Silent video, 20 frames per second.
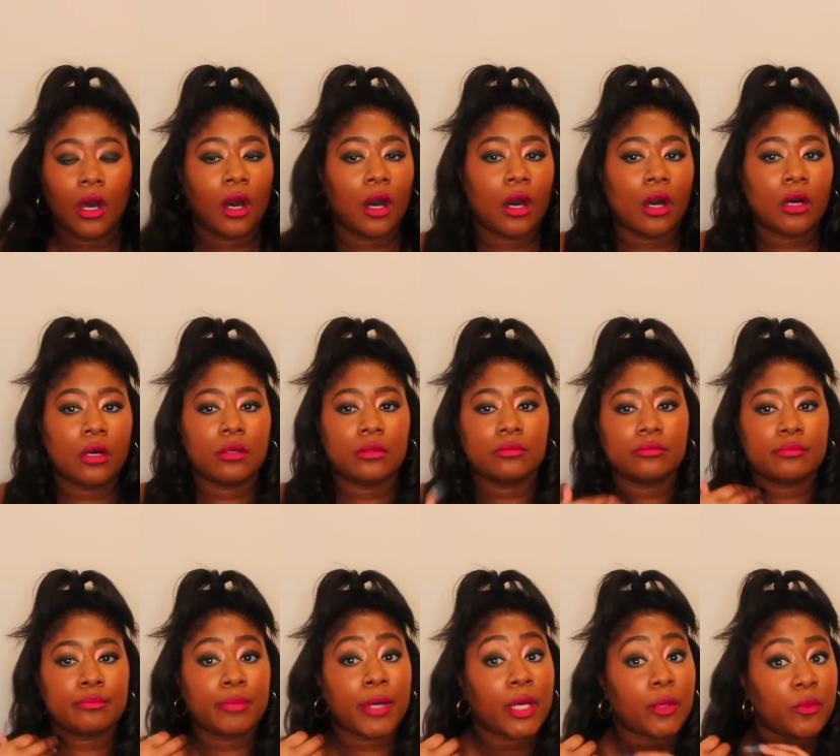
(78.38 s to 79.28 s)

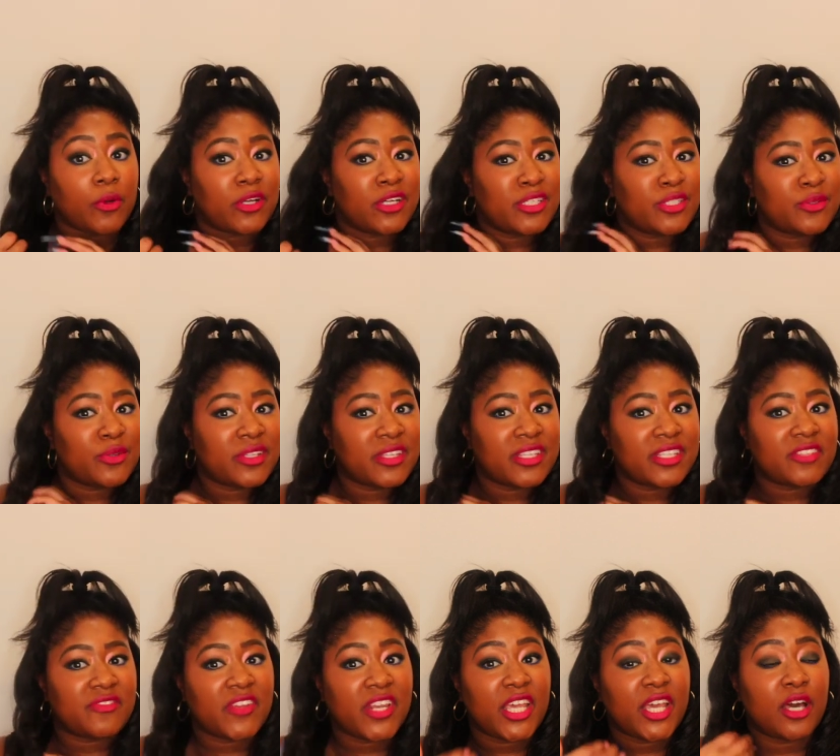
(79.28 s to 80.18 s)
Um, but we're going to do it in
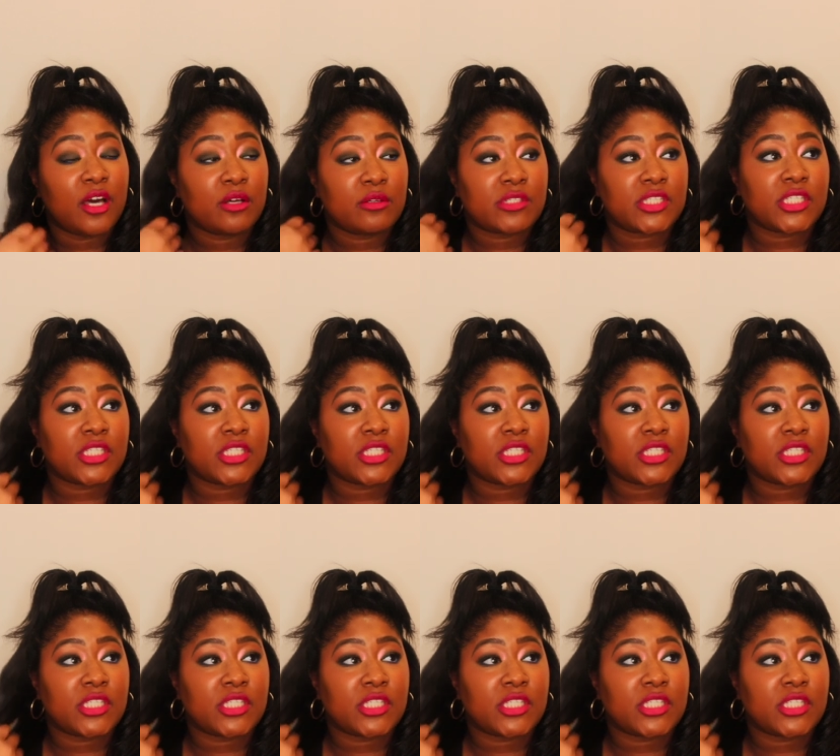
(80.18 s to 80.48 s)
this video.